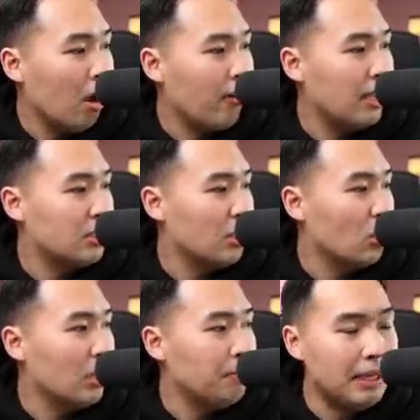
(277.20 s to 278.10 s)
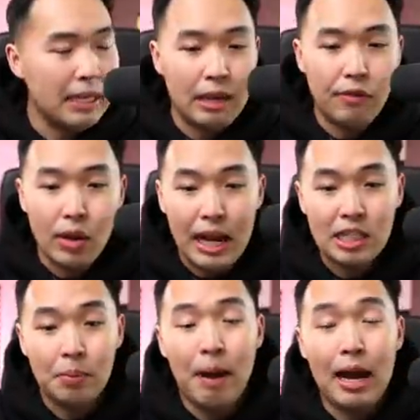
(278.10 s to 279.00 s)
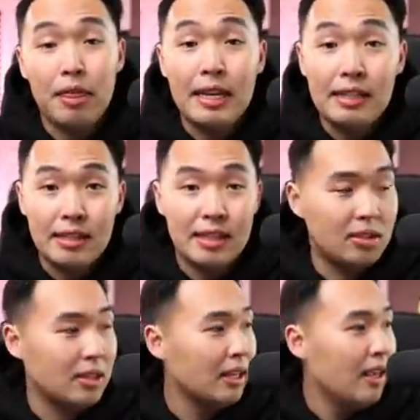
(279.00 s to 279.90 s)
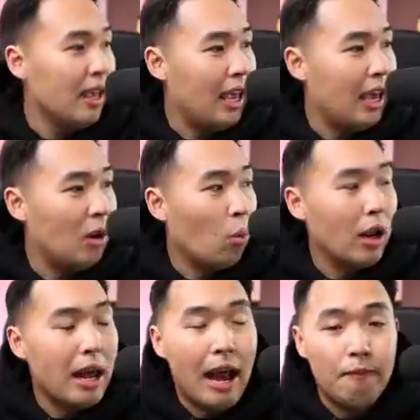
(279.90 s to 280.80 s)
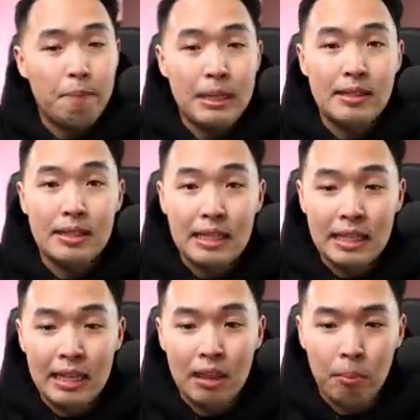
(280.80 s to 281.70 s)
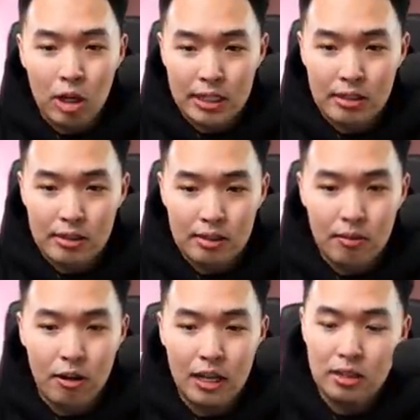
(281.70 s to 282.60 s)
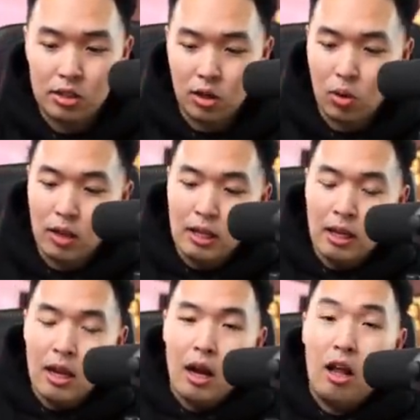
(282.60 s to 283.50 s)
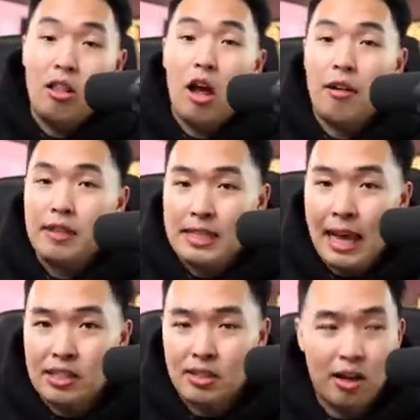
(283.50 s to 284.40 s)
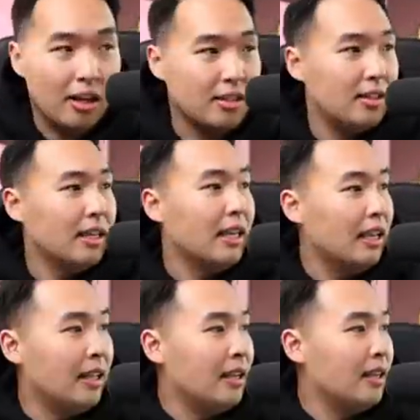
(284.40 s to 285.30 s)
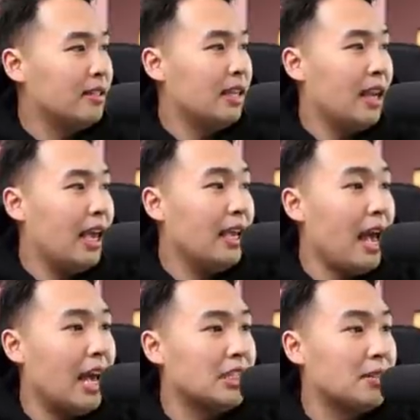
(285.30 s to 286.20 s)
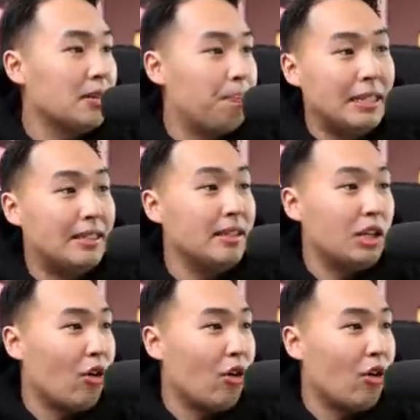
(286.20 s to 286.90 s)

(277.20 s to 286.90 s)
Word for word: All right, so let me give you guys my thesis and what I've been seeing in the markets. All right, so a lot of the tech stocks in today has basically